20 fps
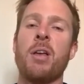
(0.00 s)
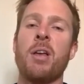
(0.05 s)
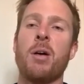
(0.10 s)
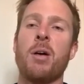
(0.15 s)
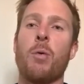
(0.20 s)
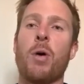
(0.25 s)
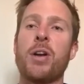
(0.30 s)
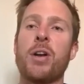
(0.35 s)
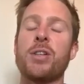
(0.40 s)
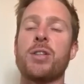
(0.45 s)

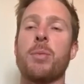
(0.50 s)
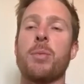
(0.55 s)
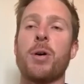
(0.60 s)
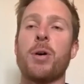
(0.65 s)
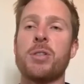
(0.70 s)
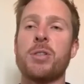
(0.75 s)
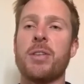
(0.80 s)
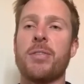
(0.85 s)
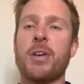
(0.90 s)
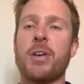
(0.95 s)
what is the
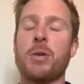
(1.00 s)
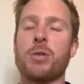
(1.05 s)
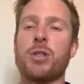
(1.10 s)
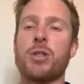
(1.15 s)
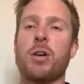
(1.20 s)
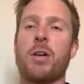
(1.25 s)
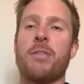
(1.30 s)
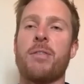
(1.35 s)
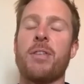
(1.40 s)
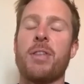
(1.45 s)
most difficult
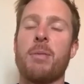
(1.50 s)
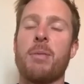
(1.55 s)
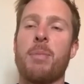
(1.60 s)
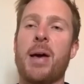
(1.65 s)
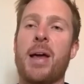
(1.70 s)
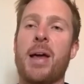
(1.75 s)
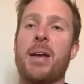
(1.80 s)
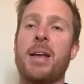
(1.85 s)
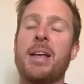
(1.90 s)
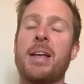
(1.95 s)
shot for the
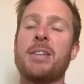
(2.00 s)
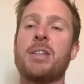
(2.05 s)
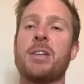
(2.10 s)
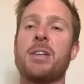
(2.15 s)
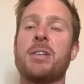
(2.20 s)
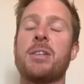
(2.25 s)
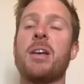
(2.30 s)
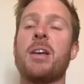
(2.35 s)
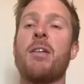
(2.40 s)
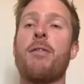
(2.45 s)
batter? Is
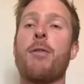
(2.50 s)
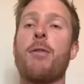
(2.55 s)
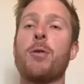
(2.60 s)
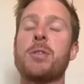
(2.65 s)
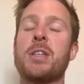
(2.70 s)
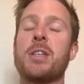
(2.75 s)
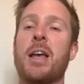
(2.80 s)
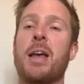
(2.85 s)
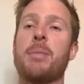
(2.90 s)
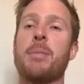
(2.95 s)
it
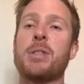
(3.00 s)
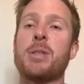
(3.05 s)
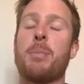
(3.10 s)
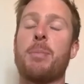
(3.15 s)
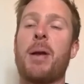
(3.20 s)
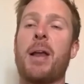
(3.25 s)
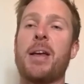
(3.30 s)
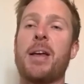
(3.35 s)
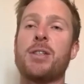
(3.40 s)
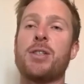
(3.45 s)
forcing him to
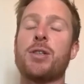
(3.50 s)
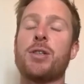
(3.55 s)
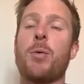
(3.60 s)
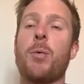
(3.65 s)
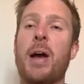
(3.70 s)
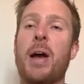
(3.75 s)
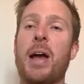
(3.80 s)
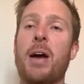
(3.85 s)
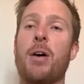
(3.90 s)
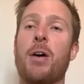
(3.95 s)
play
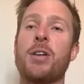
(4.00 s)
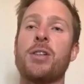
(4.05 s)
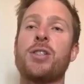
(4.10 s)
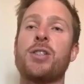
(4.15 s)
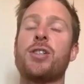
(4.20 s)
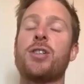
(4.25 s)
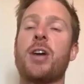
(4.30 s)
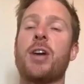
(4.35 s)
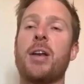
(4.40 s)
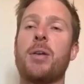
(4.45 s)
square on a
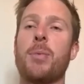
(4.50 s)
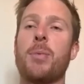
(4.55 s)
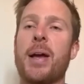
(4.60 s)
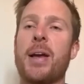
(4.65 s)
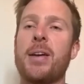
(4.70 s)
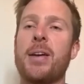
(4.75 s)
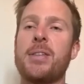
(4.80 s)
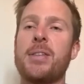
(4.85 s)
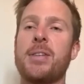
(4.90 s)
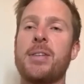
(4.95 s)
straight
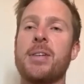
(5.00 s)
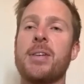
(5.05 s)
wicket?